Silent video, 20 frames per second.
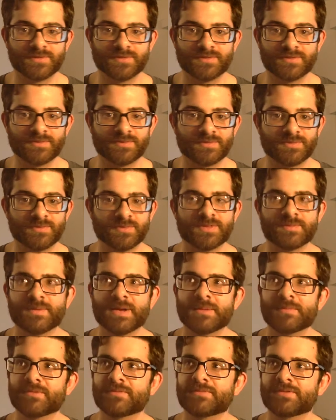the
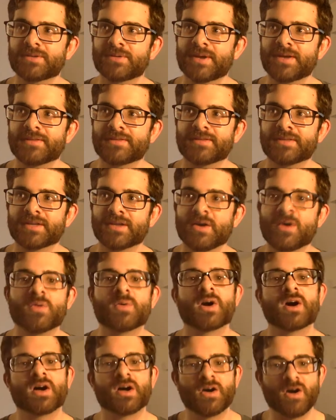pay-per-view, I think.
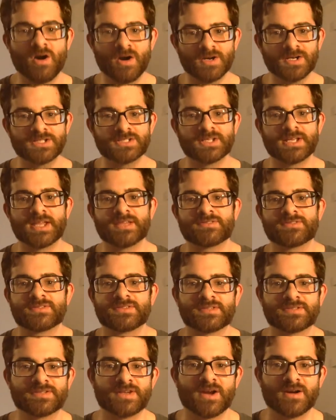Hardy's against
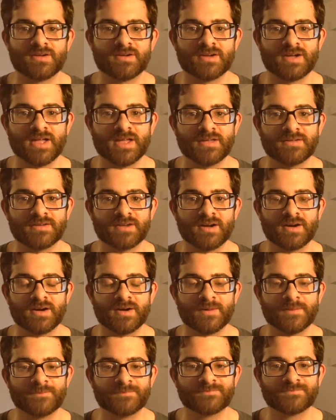Cesaro and
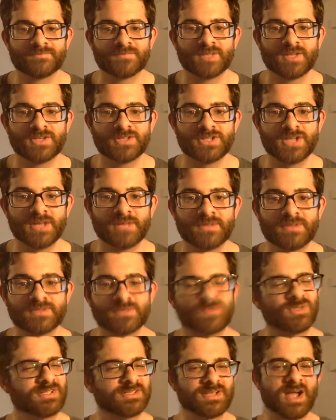Sheamus. I'm
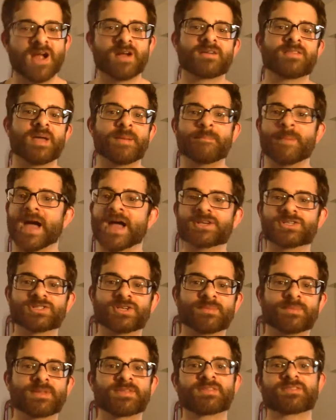really tired of that
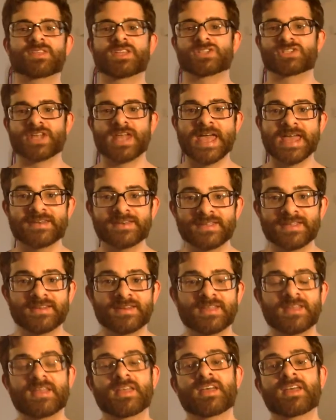matchup. I think they should end
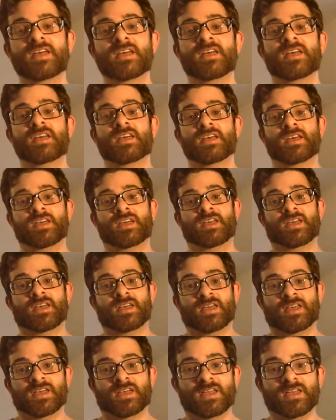it.
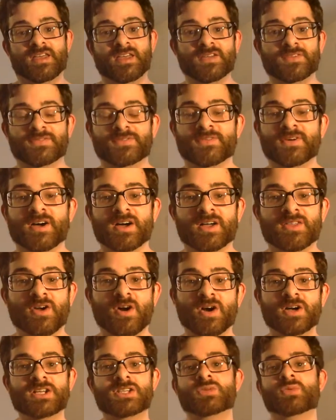If the
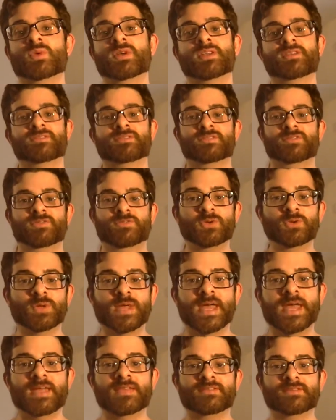Hardys win, feud
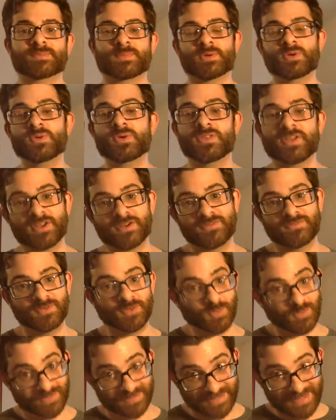ends, but who are they going to
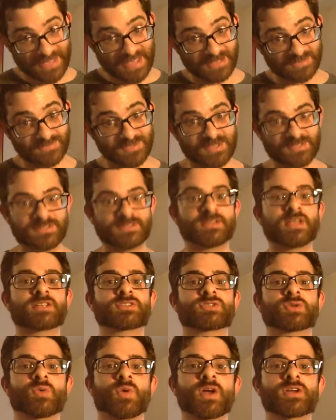feud with next?
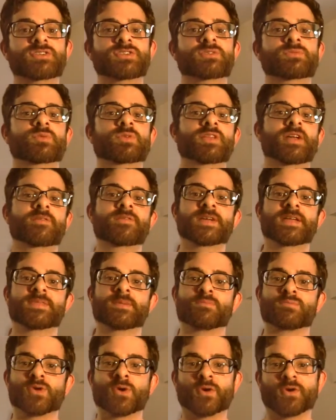That's the question. Will they ever get the
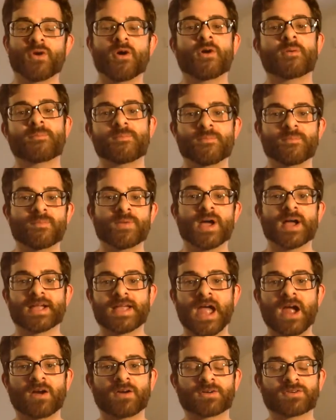broken
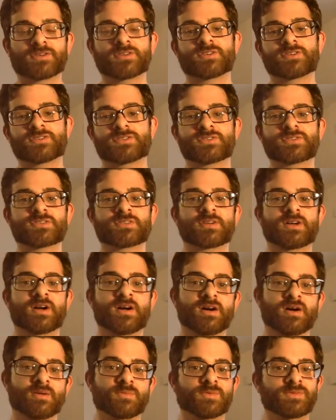characters
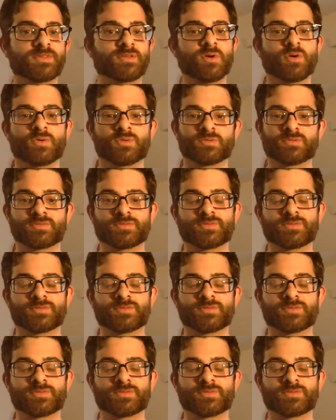with the whole